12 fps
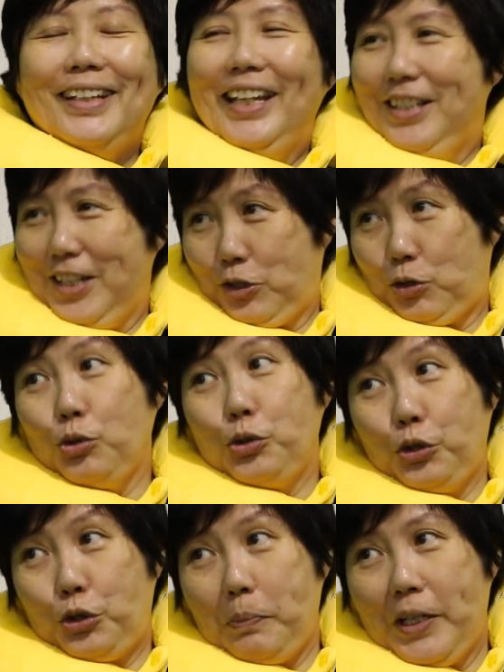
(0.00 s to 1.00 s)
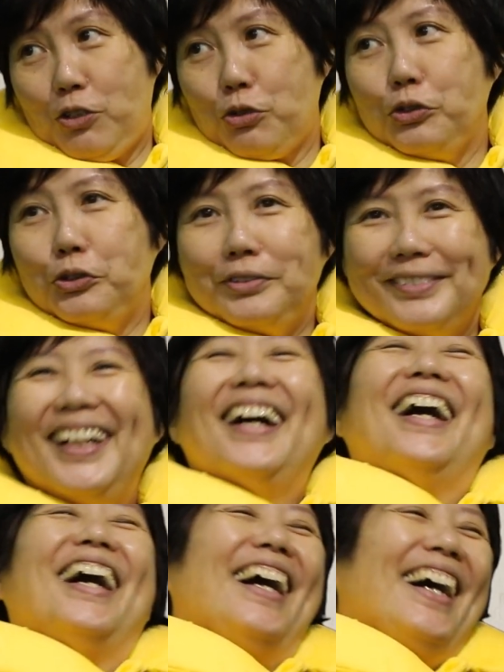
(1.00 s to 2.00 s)
It is too good to be true
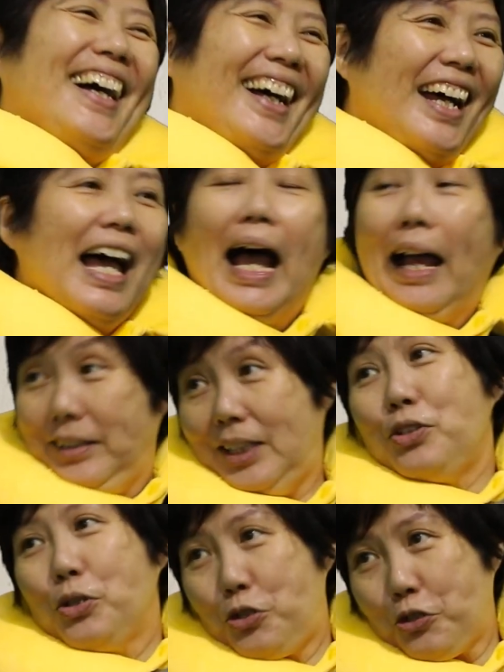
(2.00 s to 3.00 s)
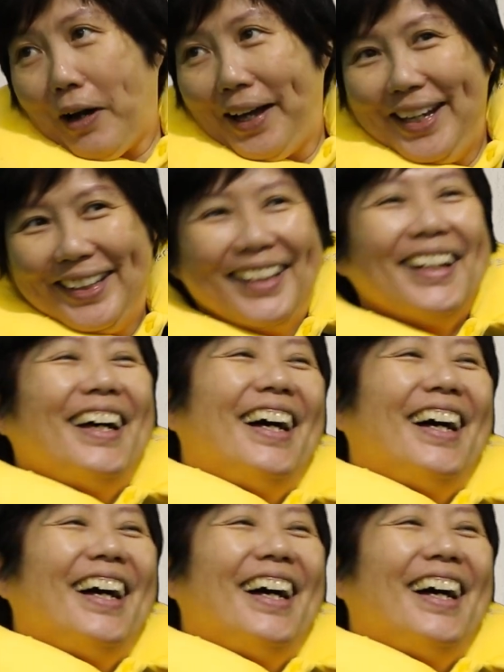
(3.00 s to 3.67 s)
until you try it.